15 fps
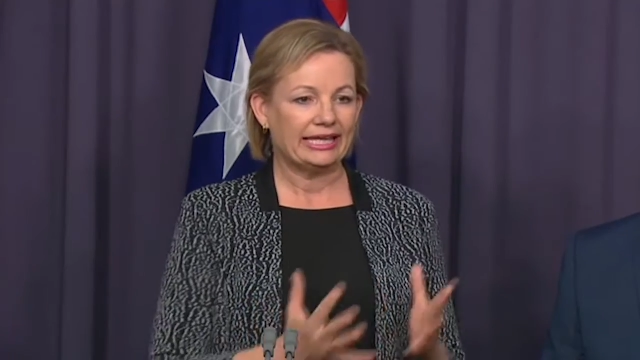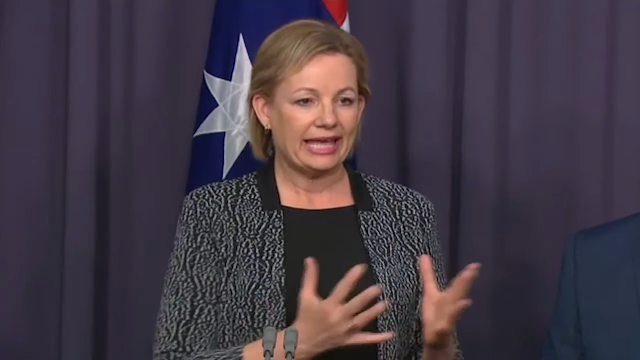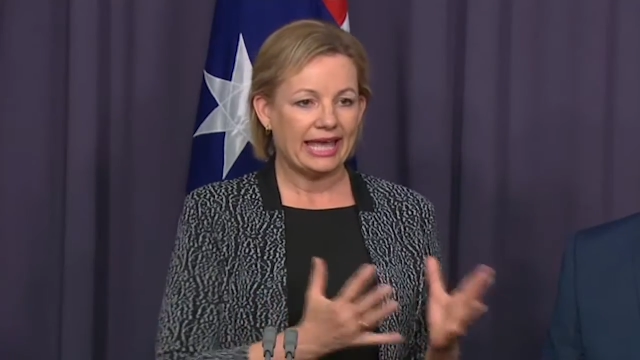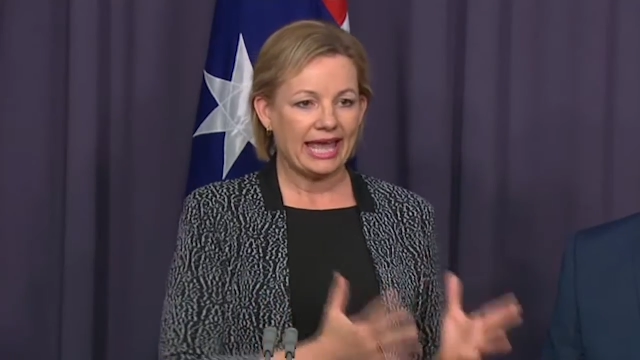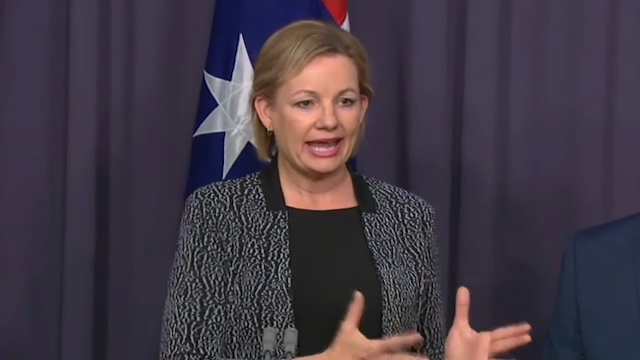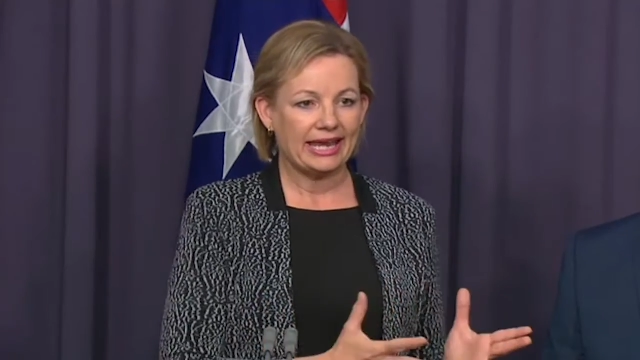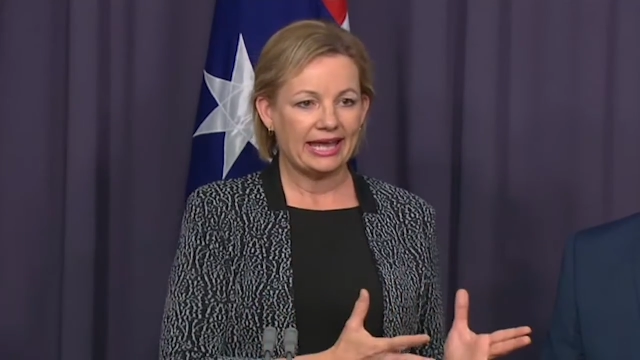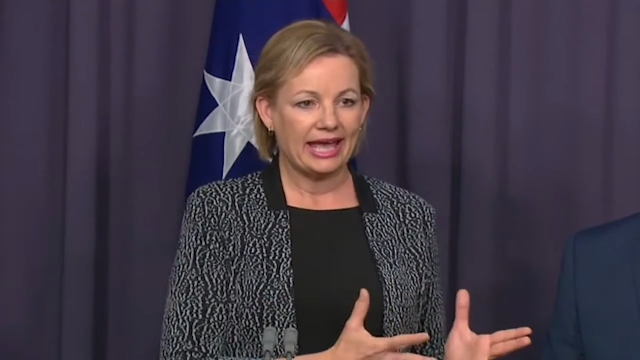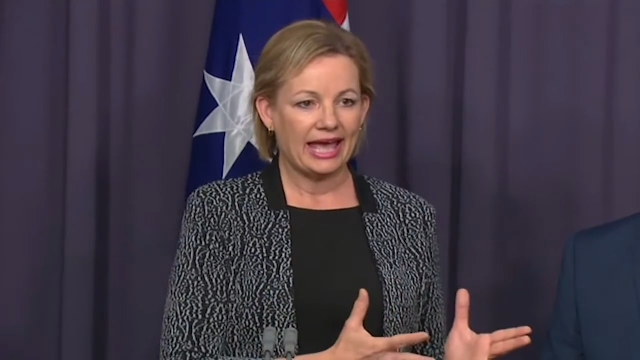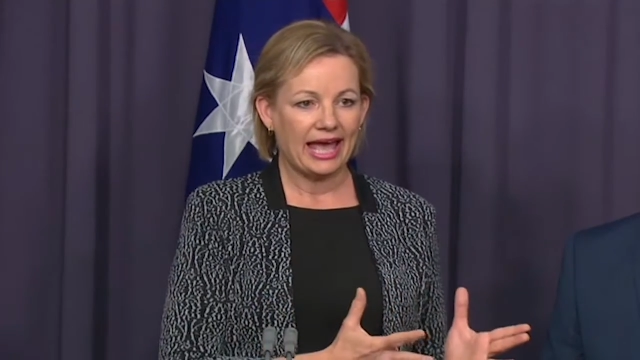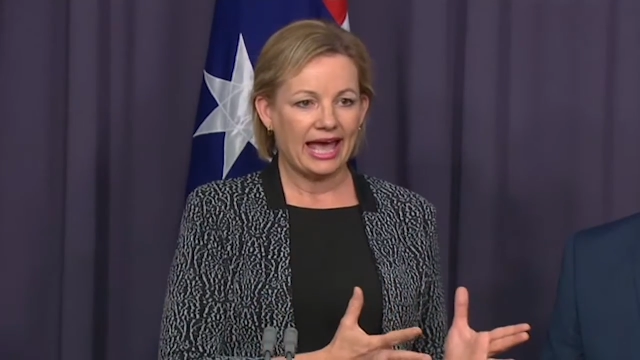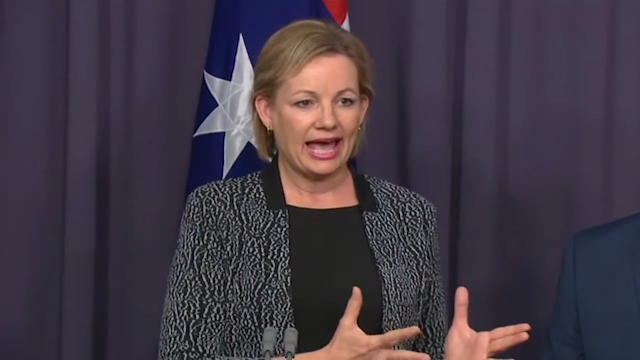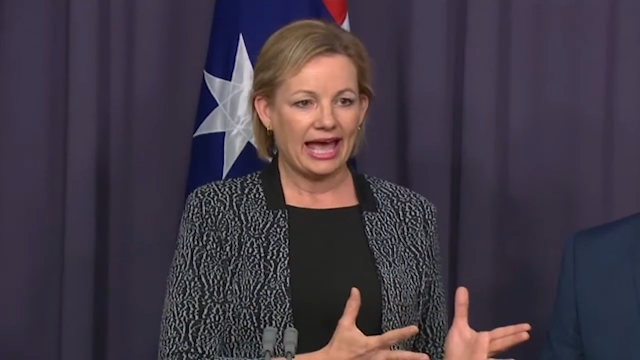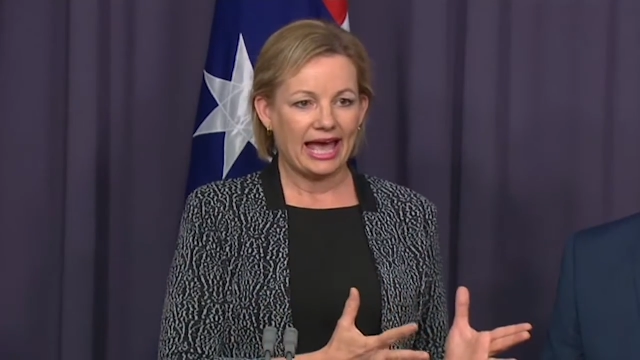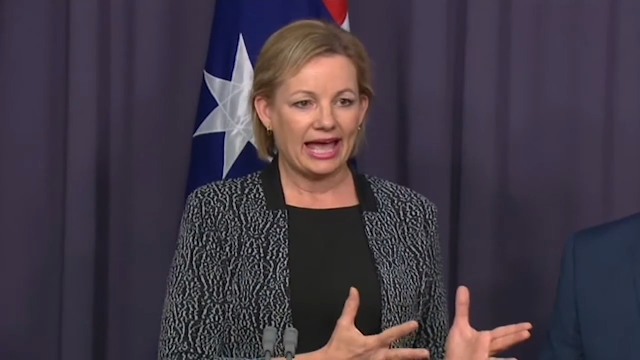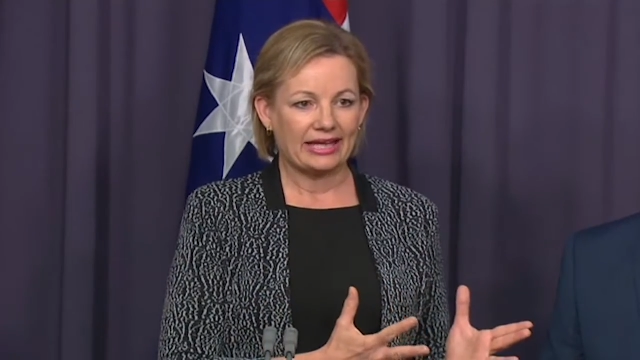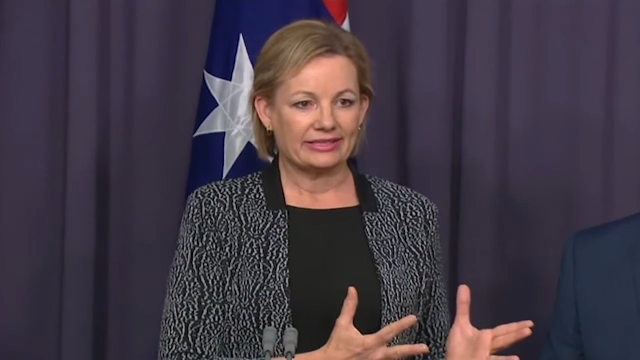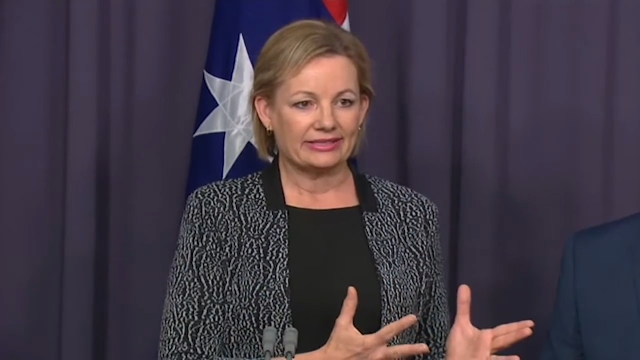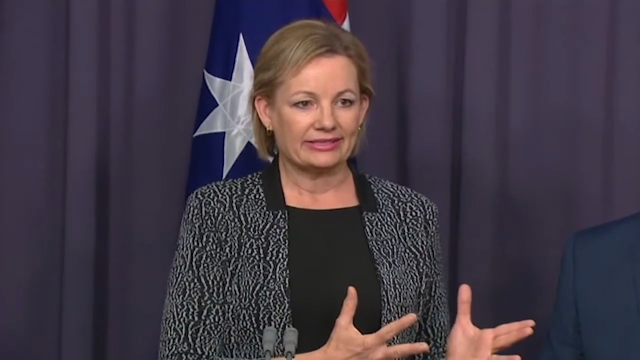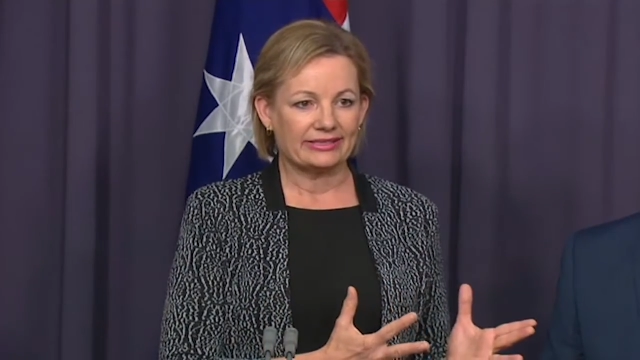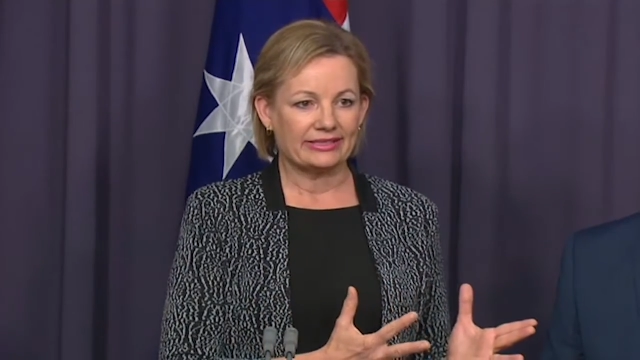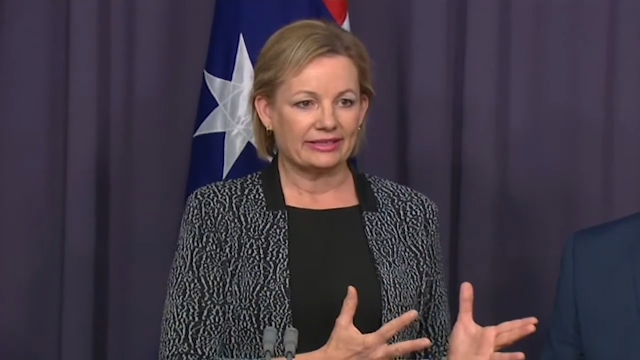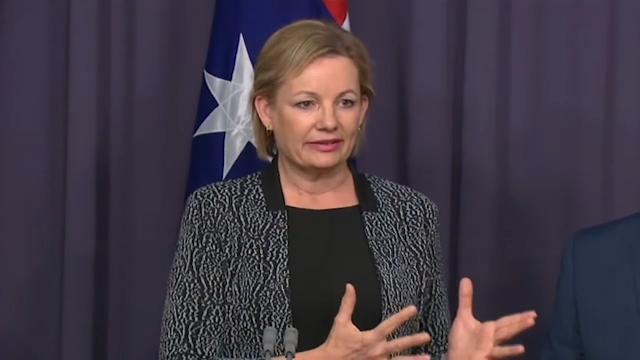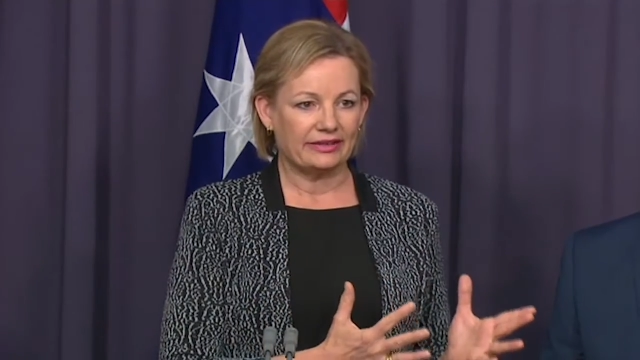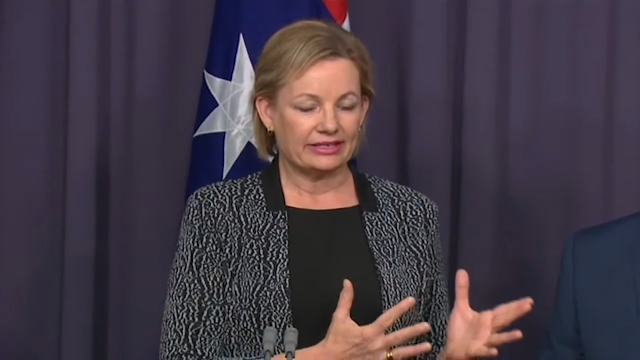Ken, as